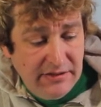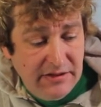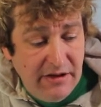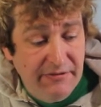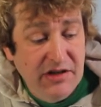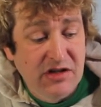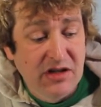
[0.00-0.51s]

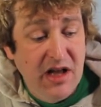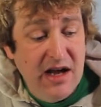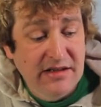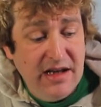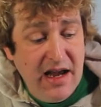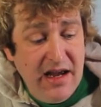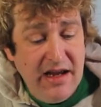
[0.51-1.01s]
A
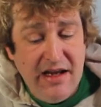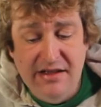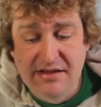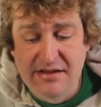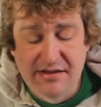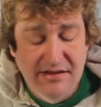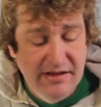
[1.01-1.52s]
vigilante
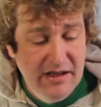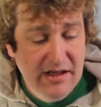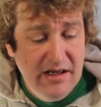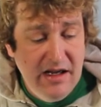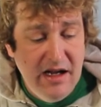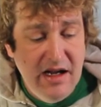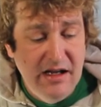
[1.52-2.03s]
is
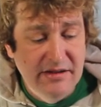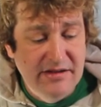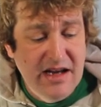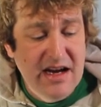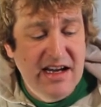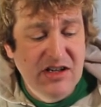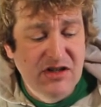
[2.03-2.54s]

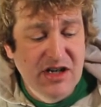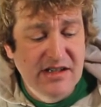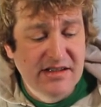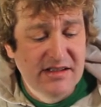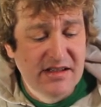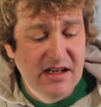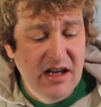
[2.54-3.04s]
taking
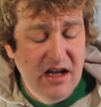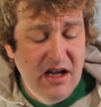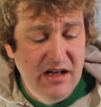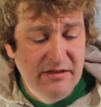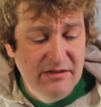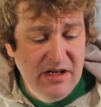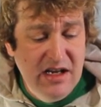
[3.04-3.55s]
justice
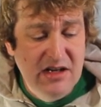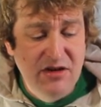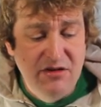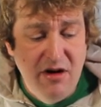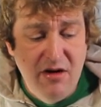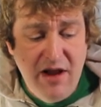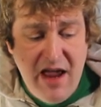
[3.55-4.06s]
into
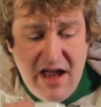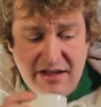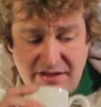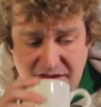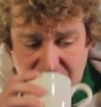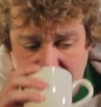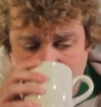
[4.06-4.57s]
your own
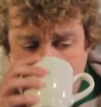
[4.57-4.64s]
hands.